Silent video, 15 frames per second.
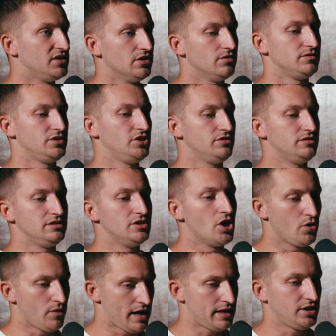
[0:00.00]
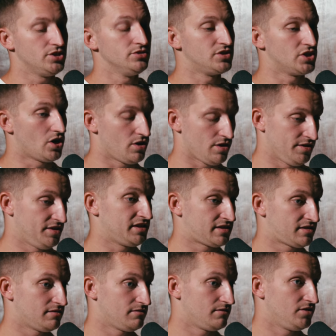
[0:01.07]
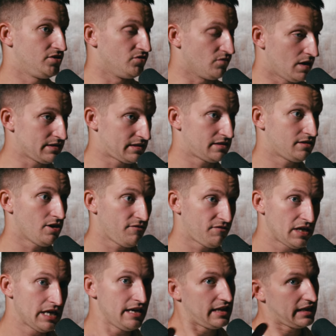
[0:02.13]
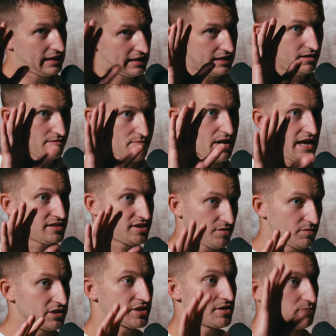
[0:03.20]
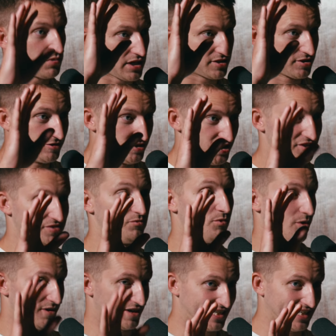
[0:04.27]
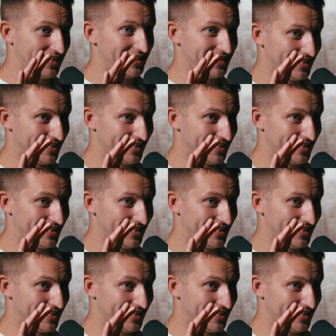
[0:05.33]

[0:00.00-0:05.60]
don't know how to use all this nuanced stuff, get a master bus compressor just working.